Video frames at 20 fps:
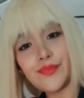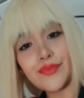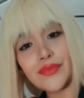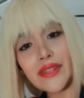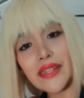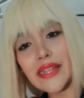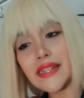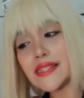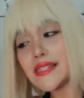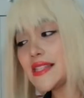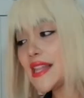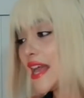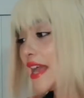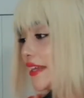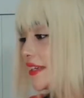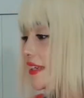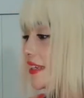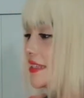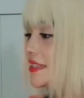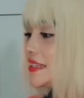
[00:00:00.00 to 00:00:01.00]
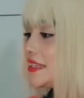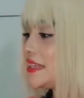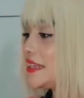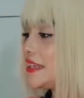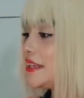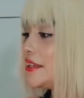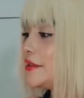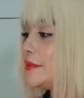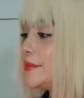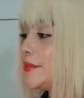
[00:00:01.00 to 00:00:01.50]
It's not
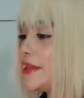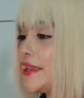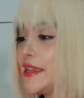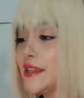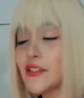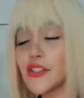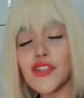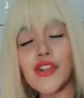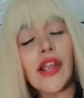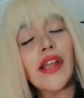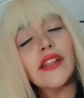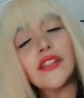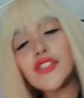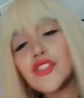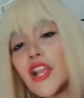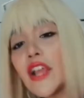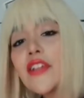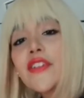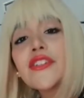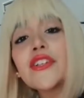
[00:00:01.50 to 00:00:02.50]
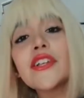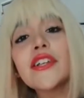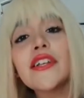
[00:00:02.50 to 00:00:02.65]
easy being transgender.